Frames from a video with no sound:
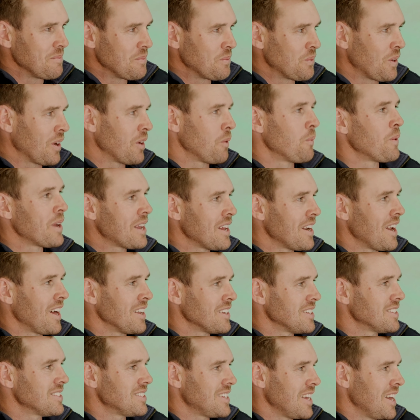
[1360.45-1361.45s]
right, we can
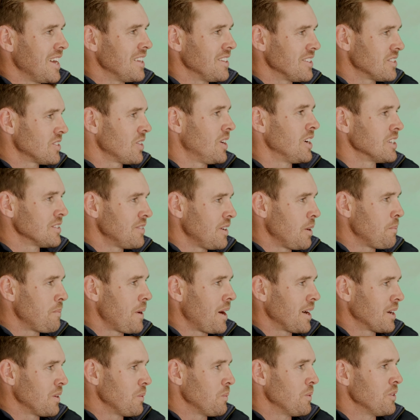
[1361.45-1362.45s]
understand the size of our
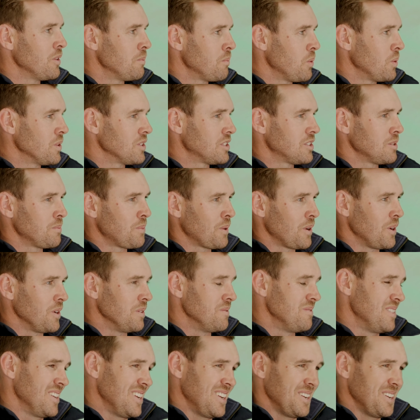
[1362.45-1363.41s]
bucket with a moisture probe.